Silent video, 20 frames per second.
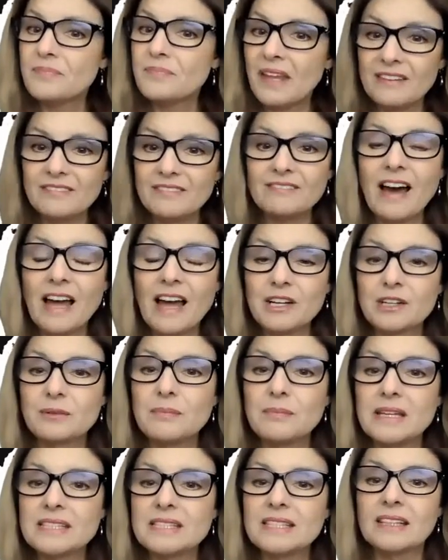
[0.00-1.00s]

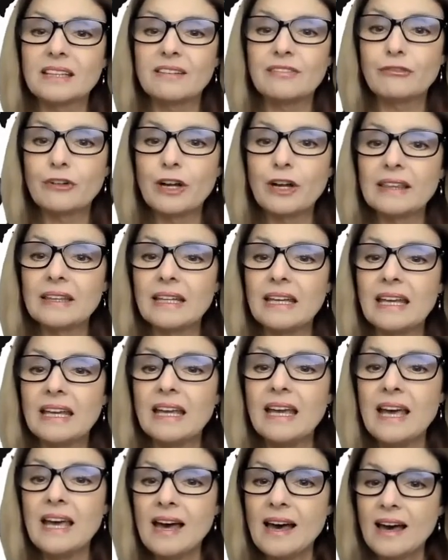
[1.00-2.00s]
environmentally friendly
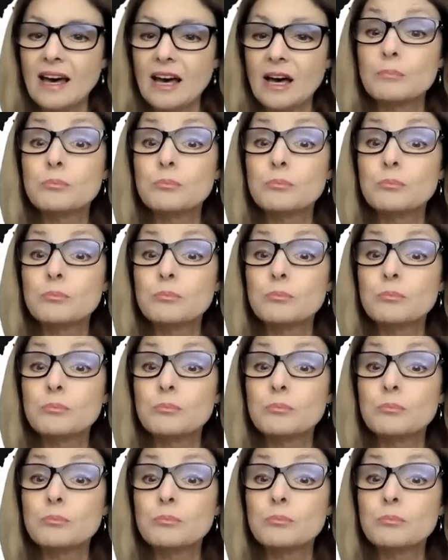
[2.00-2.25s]
um,